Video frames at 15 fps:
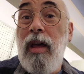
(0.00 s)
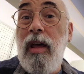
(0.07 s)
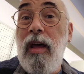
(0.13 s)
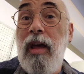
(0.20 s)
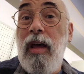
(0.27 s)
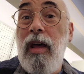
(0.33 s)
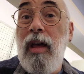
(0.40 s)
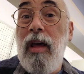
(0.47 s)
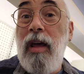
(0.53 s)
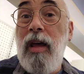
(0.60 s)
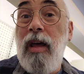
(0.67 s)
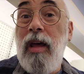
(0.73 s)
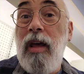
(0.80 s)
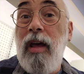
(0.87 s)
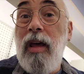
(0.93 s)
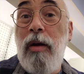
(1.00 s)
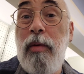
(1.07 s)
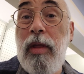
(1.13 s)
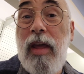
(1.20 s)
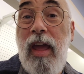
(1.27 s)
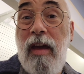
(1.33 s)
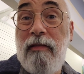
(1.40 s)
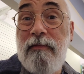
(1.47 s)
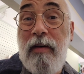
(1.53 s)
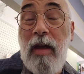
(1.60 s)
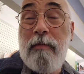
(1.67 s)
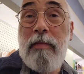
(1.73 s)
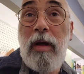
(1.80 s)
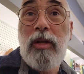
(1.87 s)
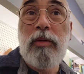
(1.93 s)
it. I really can't
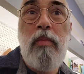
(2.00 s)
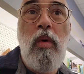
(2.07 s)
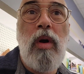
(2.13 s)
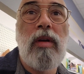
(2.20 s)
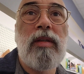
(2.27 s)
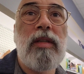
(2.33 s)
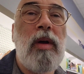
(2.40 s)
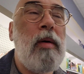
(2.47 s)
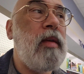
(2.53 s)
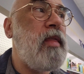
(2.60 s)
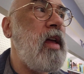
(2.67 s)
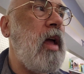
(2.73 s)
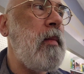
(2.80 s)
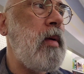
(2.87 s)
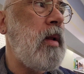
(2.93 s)
find much more. So I think I'm